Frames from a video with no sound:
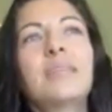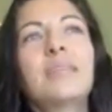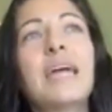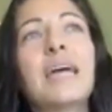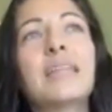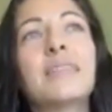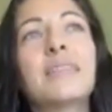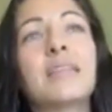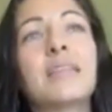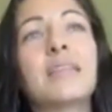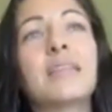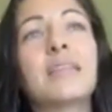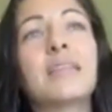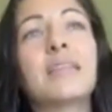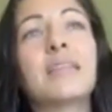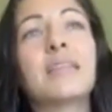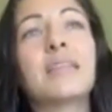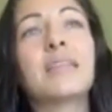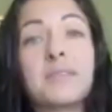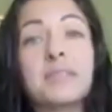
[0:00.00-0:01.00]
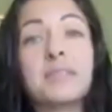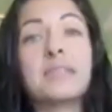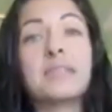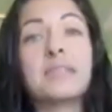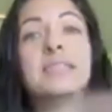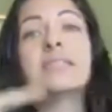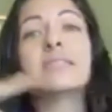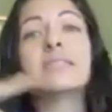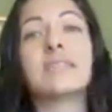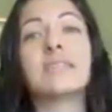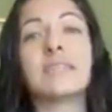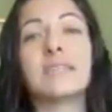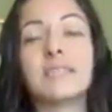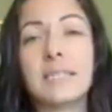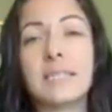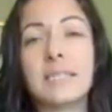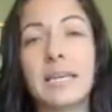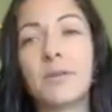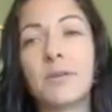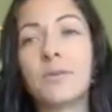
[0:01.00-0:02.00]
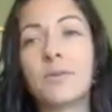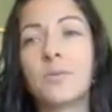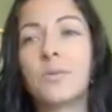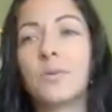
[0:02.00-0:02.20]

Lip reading: And then throughout the seasons, like